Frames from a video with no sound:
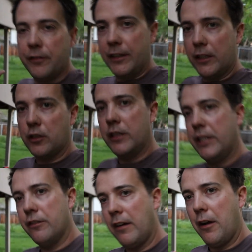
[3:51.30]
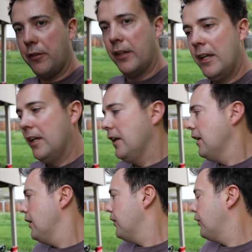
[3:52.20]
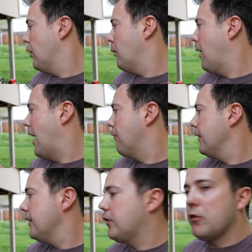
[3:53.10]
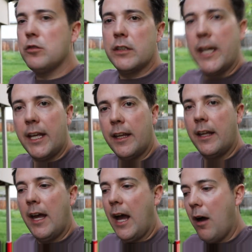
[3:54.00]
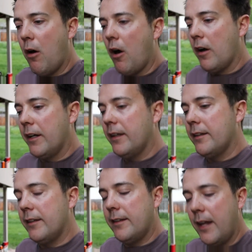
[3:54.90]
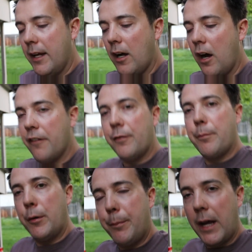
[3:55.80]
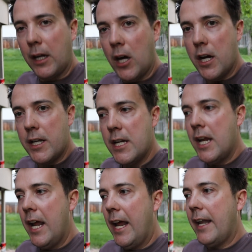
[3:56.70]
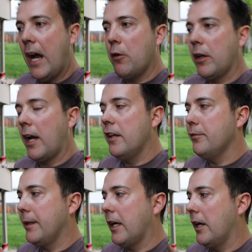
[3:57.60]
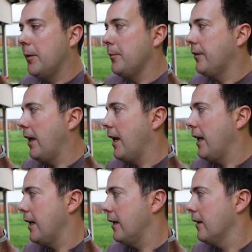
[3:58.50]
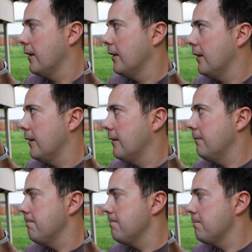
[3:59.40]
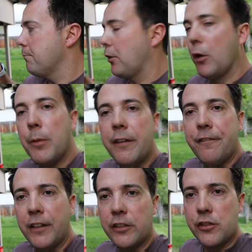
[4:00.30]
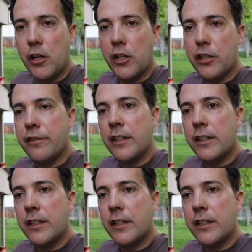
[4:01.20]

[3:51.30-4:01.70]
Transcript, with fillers: your vehicle year round. So I really don't like how hard it is to take off and put back on and how it kind of becomes a permanent fixture on your